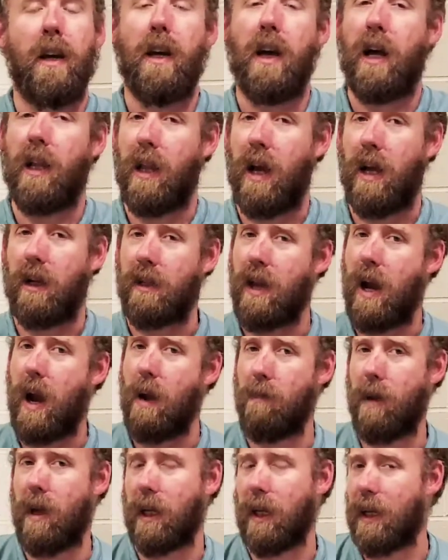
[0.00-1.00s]
A lot of
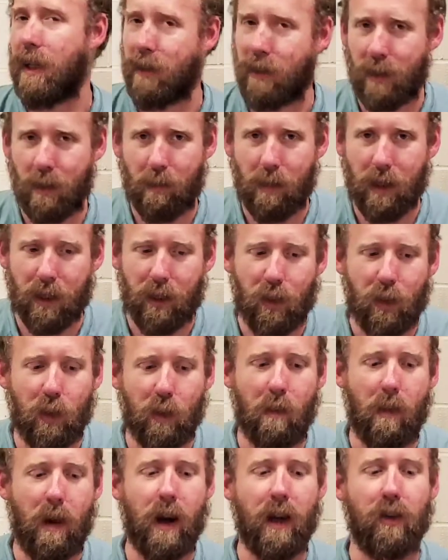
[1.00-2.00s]
time that gets to be too
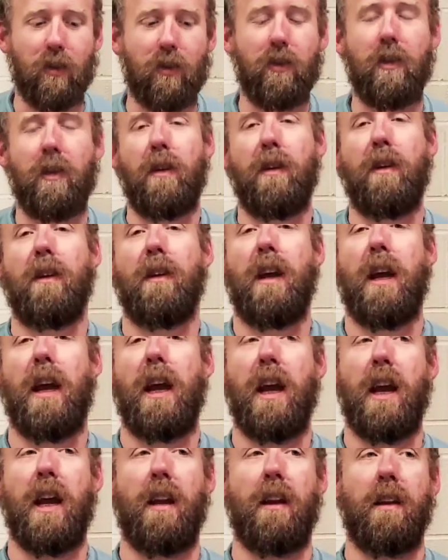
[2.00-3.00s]
much,
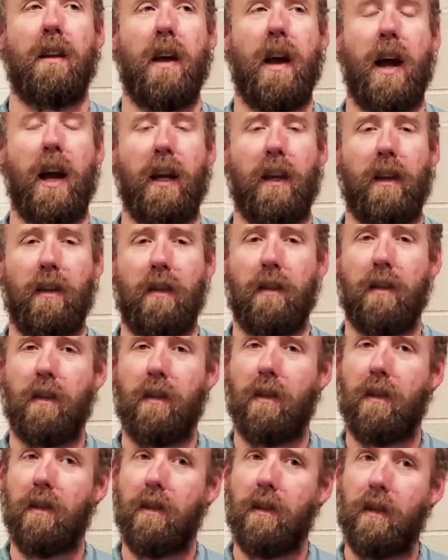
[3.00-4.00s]
and
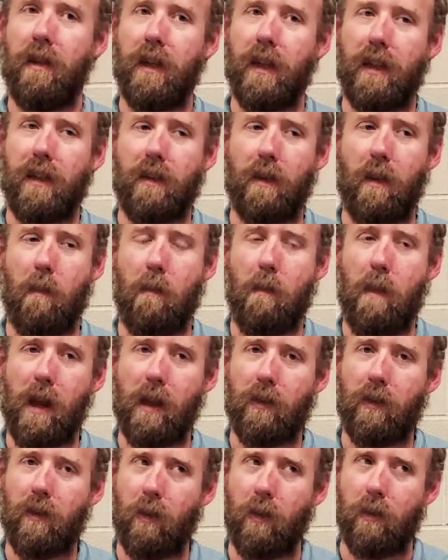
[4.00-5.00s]
it's a
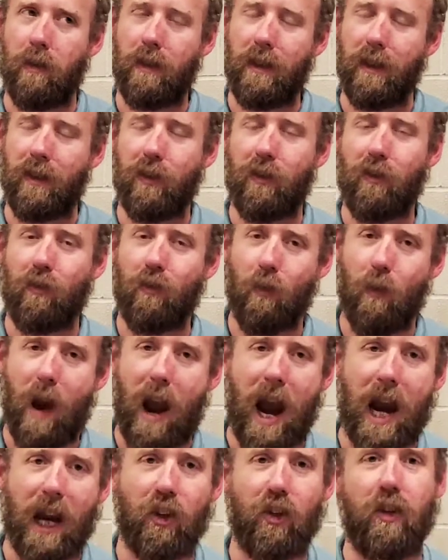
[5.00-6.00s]
mental
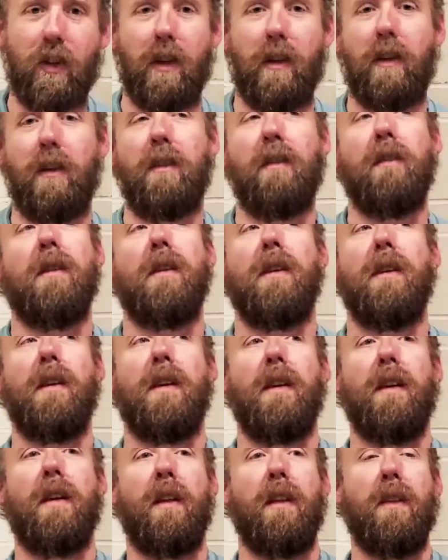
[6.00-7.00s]
distraction
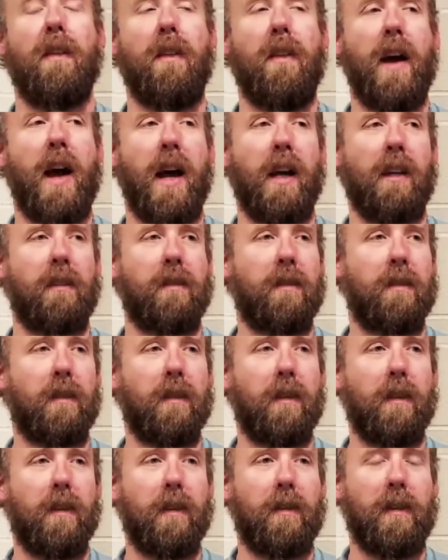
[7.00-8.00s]
that
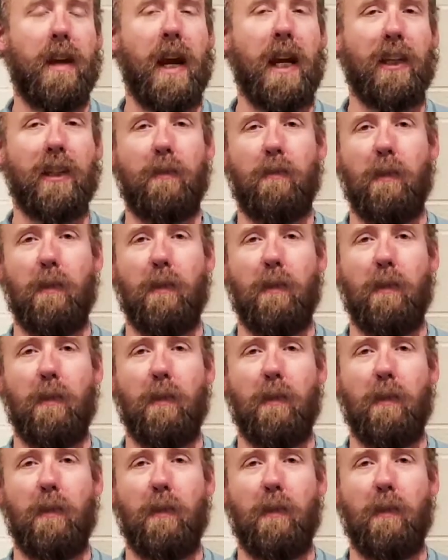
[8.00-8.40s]
takes